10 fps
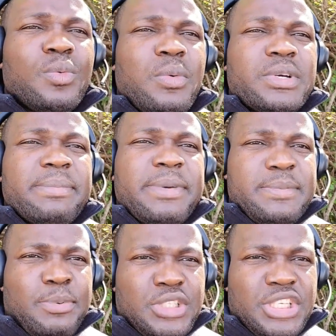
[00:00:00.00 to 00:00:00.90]
what was the
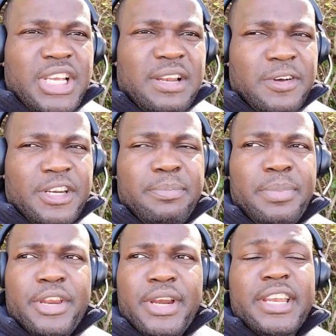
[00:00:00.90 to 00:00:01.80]
best position for their
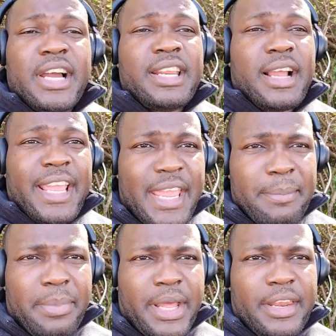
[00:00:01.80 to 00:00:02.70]
player, and they had a
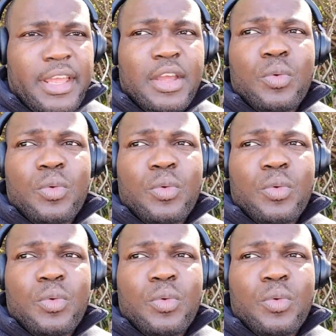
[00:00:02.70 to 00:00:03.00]
game plan.